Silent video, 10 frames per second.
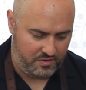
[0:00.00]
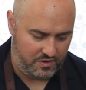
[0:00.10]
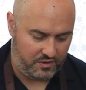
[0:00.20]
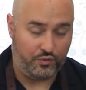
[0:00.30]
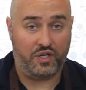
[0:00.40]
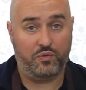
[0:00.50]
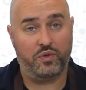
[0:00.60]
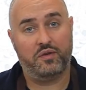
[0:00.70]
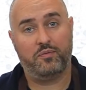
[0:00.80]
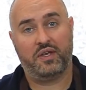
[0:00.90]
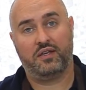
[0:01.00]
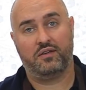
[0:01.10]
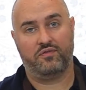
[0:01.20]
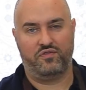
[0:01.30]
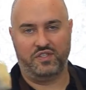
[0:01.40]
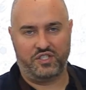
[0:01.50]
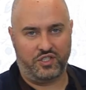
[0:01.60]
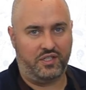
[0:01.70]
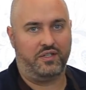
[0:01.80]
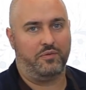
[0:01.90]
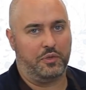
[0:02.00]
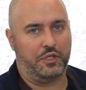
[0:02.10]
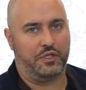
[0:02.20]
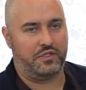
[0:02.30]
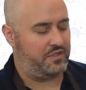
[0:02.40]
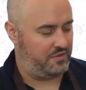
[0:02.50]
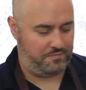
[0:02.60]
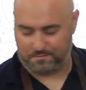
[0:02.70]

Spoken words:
And today we make vegetarian burgers.